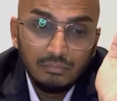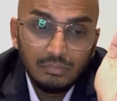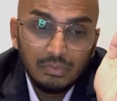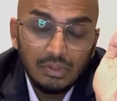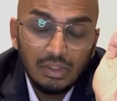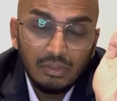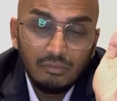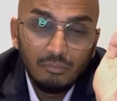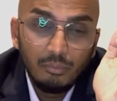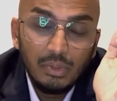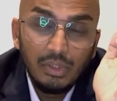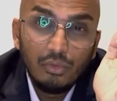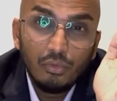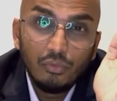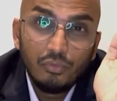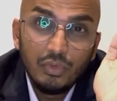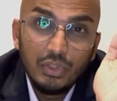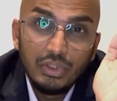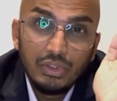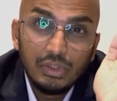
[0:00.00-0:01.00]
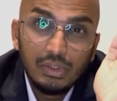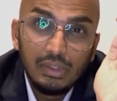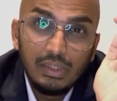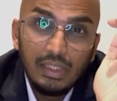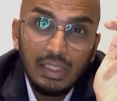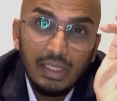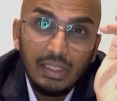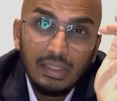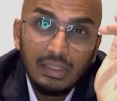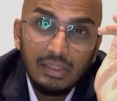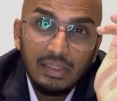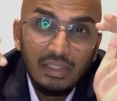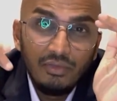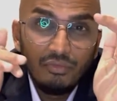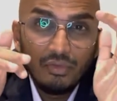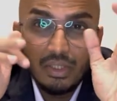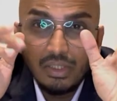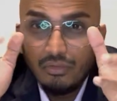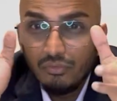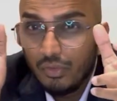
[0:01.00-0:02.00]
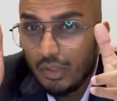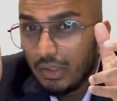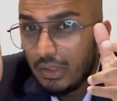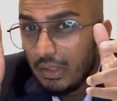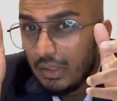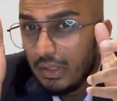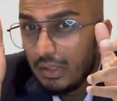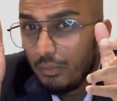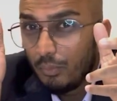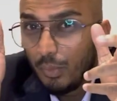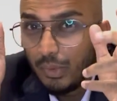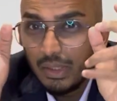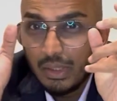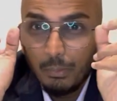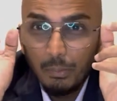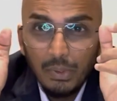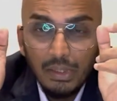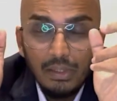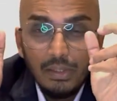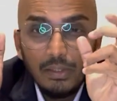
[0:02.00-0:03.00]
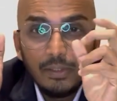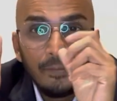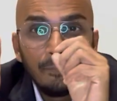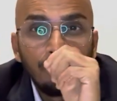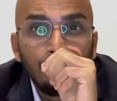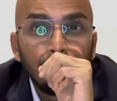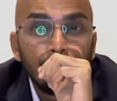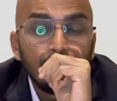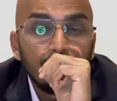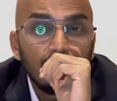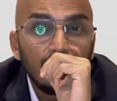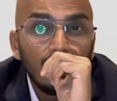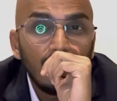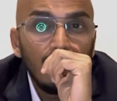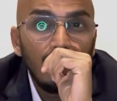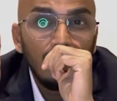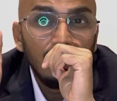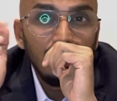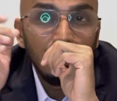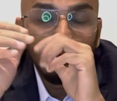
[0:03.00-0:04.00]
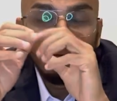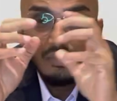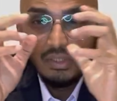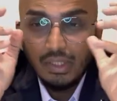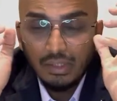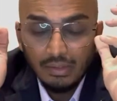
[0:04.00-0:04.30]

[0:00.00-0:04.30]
government official, and they've converted it with the builder, and they've